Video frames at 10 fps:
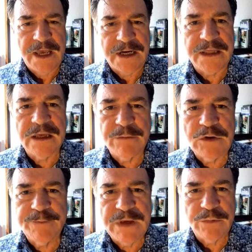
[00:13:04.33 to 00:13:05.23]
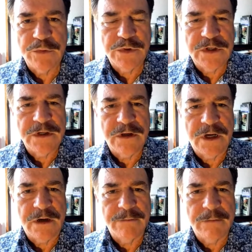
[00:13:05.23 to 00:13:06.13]
And I think most people would
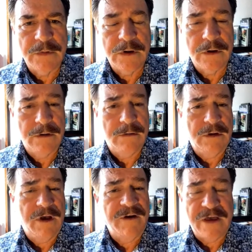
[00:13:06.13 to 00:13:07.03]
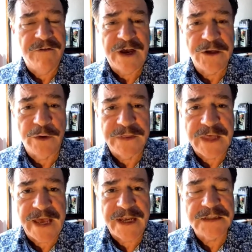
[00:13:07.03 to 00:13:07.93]
evaluate
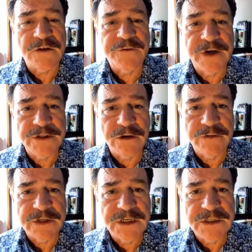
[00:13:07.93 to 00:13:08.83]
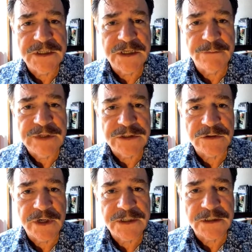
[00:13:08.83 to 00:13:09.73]
that as a failure of the Kishida
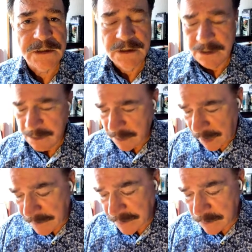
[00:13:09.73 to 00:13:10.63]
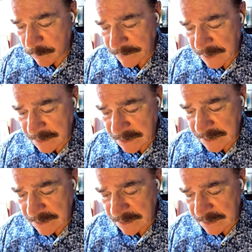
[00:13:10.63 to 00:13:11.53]
administration. I think what they
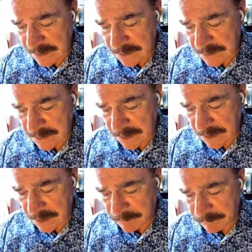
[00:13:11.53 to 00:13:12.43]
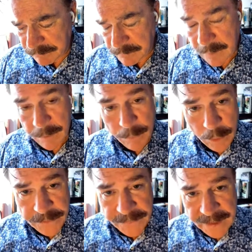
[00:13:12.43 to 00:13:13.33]
need is
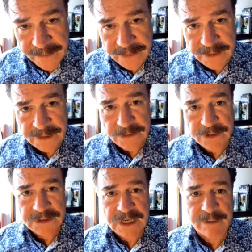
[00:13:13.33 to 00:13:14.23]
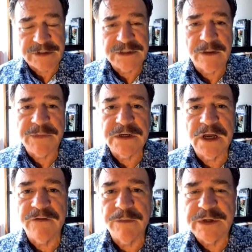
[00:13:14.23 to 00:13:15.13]
more than that. They need to establish something
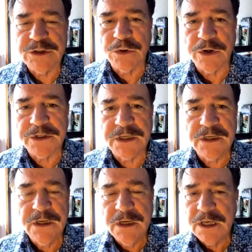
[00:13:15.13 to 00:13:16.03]
of a majority.